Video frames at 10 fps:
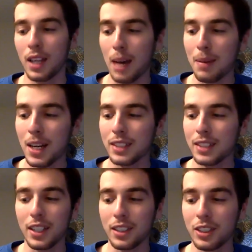I'm not
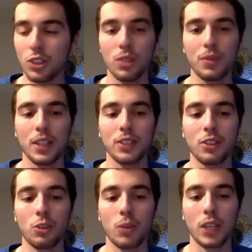exactly sure if that's the
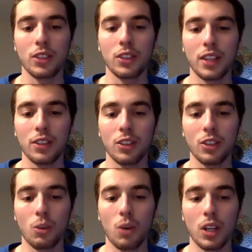direction that they're
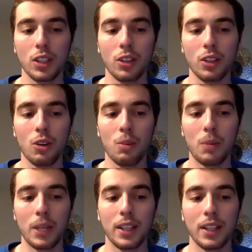going to want to go,
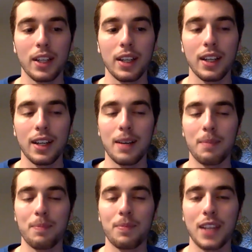but
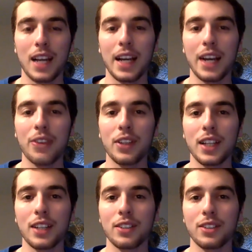I think
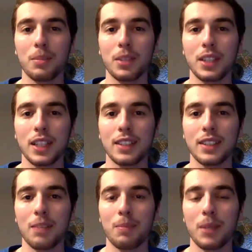that is something that's
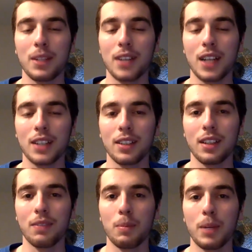not been talked
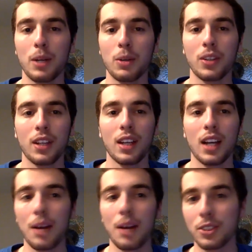enough about.
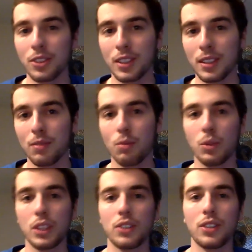Obviously,
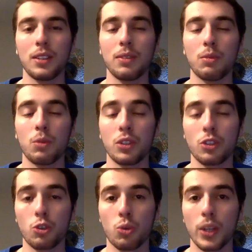we see with
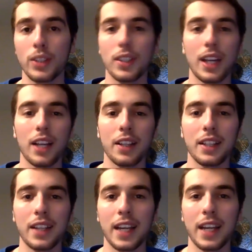Detroit and LA,
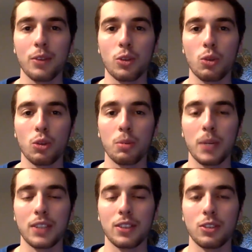they have their
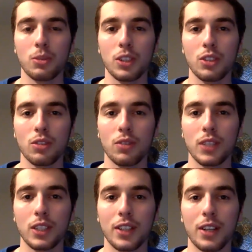quarterback situations
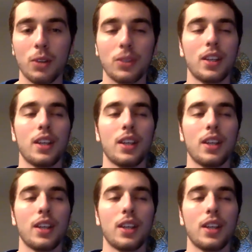figured out.